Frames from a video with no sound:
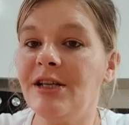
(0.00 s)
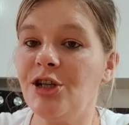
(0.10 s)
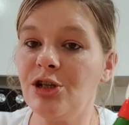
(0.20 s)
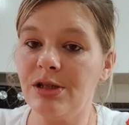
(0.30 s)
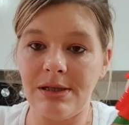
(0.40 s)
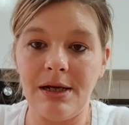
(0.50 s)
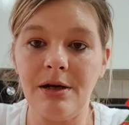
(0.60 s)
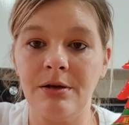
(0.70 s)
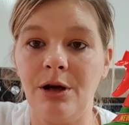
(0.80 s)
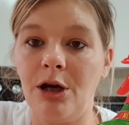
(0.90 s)
As you just
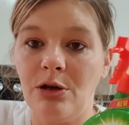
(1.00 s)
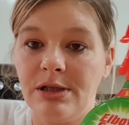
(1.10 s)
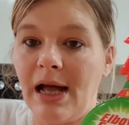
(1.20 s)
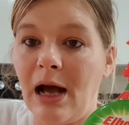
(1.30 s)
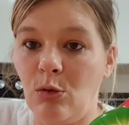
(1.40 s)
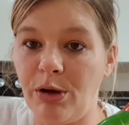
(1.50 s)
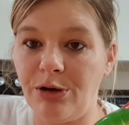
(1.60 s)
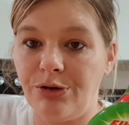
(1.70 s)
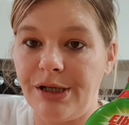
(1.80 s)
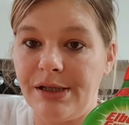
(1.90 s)
seen, I used the elbow
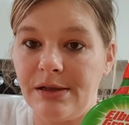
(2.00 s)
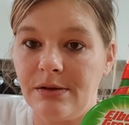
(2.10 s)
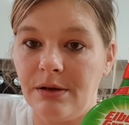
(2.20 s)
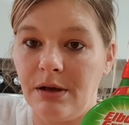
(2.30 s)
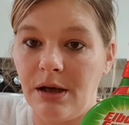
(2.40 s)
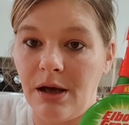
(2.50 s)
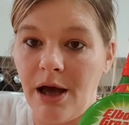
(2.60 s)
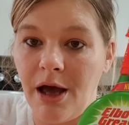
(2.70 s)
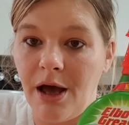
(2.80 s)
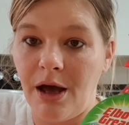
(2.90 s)
grease
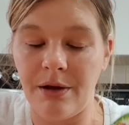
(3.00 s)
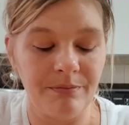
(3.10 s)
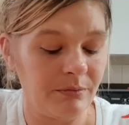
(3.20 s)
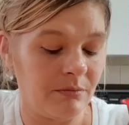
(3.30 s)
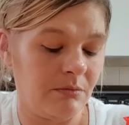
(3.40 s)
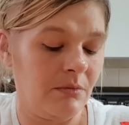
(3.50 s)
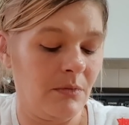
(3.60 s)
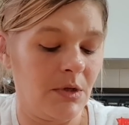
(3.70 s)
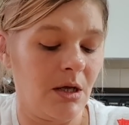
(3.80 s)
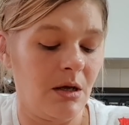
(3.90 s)
air
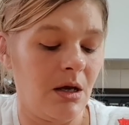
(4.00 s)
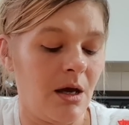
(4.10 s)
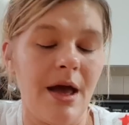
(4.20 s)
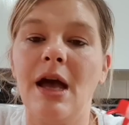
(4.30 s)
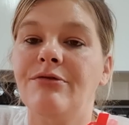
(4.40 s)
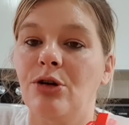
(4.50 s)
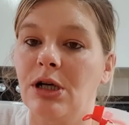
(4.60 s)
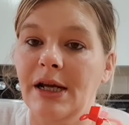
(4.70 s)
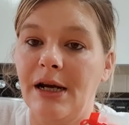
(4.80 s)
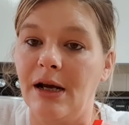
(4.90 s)
fryer
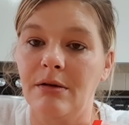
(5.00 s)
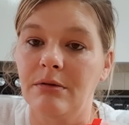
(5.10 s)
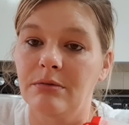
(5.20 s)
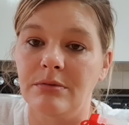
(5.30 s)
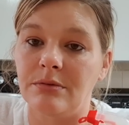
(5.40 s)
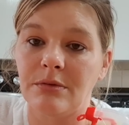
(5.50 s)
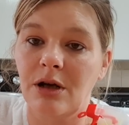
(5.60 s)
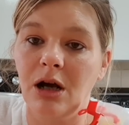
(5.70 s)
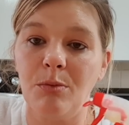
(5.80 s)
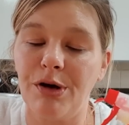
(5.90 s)
cleaner.
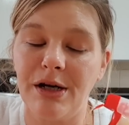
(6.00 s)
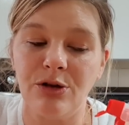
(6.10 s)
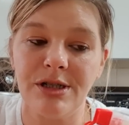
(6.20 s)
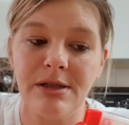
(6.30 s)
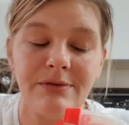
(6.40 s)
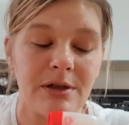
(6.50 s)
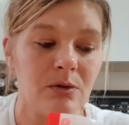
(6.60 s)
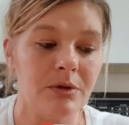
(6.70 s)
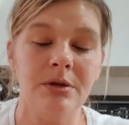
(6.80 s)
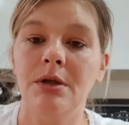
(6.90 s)
I got a brown ox sieve and all.